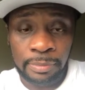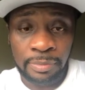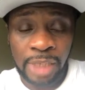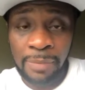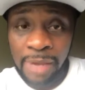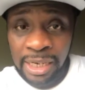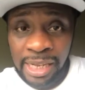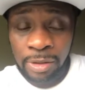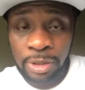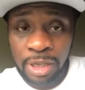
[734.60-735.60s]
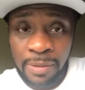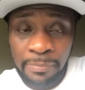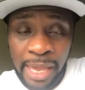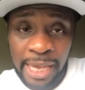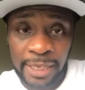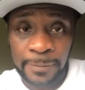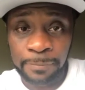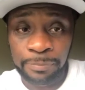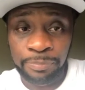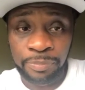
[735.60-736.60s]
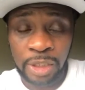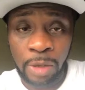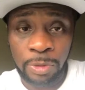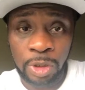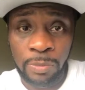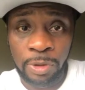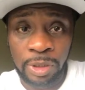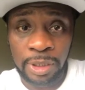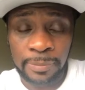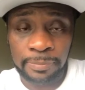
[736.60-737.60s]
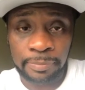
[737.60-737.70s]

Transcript: They made it out to come back to help the community.